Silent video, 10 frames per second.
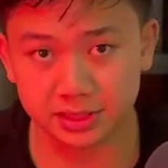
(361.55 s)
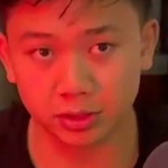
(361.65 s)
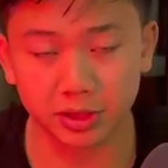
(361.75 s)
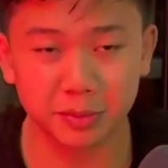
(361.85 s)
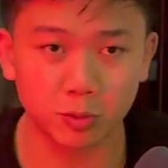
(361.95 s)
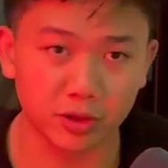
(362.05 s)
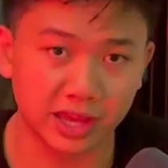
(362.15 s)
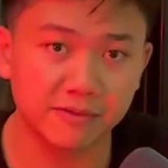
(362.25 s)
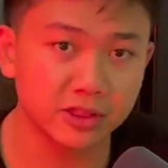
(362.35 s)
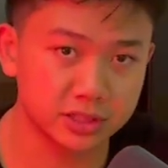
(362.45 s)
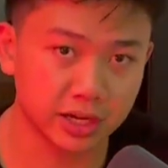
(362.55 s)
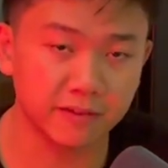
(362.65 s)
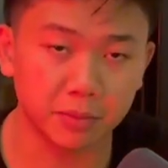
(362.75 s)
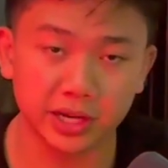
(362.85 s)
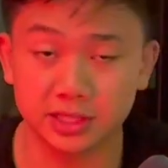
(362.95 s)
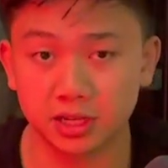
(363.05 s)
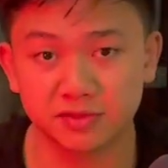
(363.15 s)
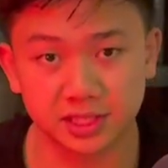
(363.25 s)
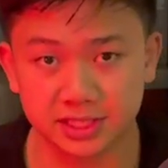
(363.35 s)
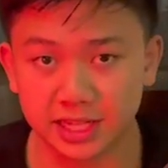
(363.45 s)
Don't get me wrong. They have a ton of money, ton of
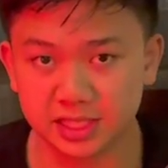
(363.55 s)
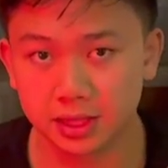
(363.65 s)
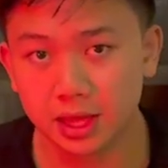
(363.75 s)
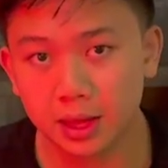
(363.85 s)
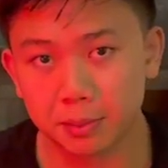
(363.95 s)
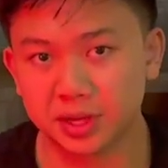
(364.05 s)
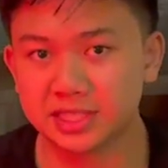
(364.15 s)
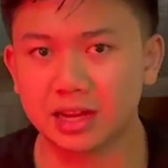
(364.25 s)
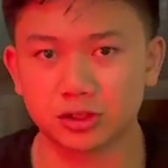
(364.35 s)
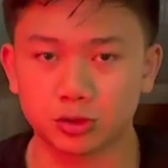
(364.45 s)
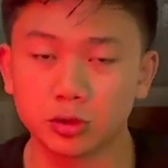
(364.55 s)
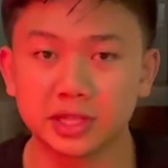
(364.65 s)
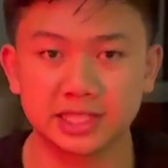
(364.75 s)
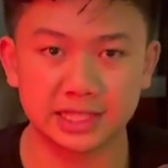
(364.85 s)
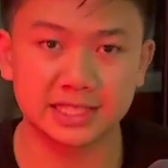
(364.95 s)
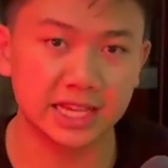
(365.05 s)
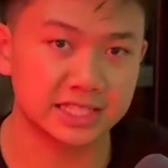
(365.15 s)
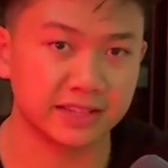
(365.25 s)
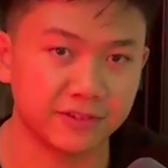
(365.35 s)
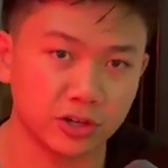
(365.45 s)
success. But is that truly
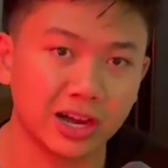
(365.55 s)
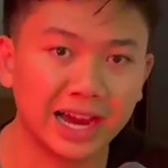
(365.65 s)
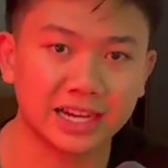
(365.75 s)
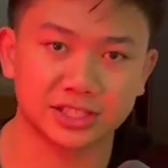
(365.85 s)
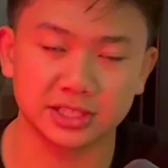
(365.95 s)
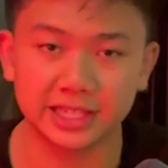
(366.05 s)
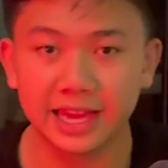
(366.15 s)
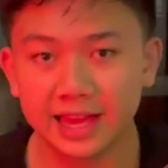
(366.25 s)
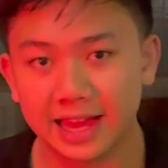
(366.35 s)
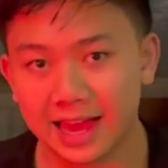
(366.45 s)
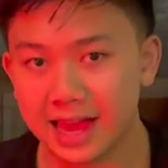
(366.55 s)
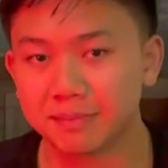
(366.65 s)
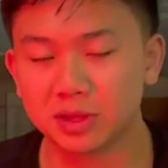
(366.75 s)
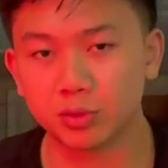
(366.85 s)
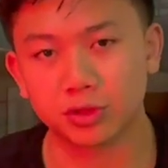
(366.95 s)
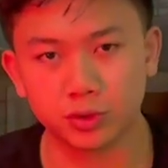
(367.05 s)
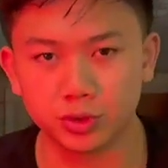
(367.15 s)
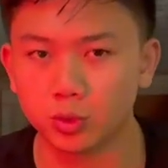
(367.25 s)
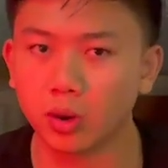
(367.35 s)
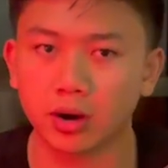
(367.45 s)
success if you're not actually happy with who
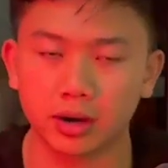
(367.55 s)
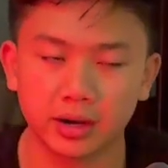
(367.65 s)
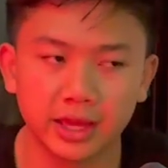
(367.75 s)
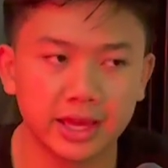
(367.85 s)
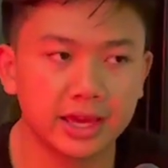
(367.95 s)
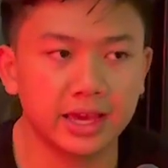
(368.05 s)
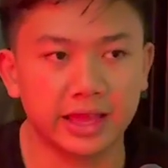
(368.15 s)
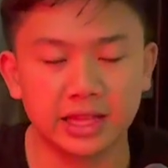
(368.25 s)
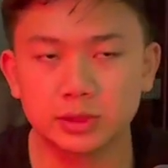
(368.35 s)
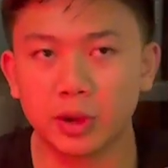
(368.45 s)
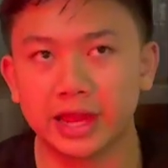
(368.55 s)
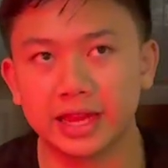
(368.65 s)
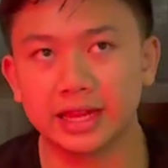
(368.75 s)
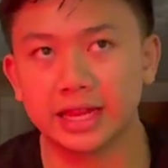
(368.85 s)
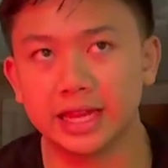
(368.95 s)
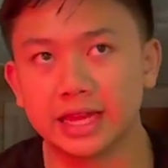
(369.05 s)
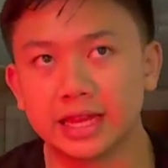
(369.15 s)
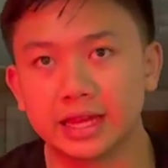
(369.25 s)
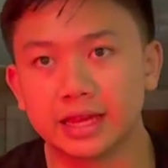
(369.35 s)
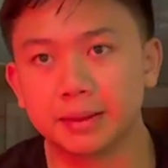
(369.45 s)
you are? And that's why
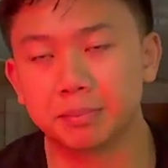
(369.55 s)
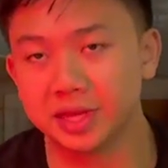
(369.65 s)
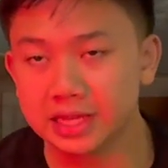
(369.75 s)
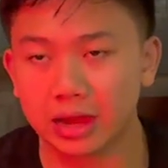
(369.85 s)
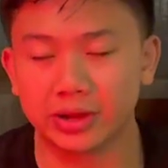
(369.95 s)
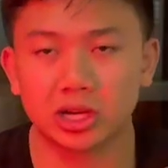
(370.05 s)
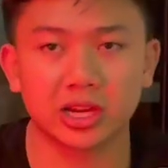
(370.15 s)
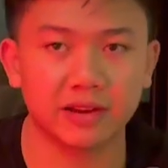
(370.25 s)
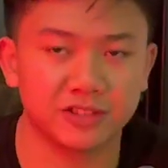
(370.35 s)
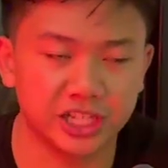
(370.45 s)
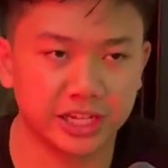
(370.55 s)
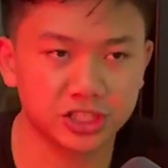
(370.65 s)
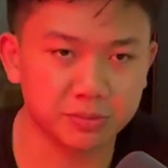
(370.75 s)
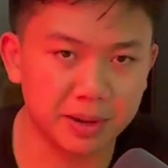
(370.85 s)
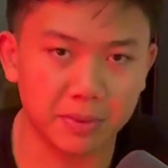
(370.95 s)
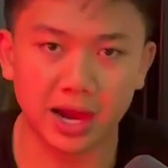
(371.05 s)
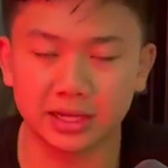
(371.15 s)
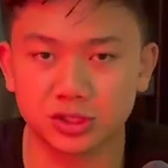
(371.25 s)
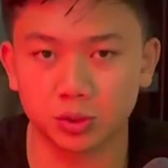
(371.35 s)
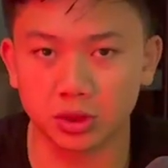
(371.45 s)
being out here kind of changed my
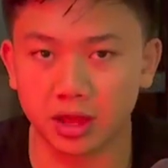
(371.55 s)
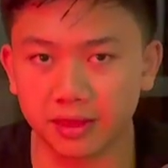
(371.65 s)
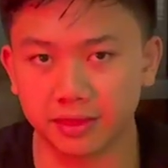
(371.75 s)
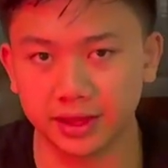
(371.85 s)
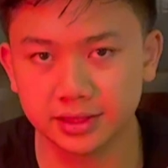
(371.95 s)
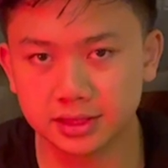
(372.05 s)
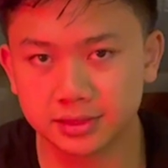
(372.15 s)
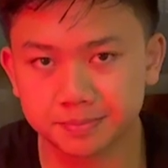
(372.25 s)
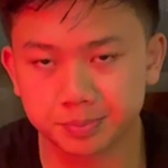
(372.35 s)
mind to a lot of things.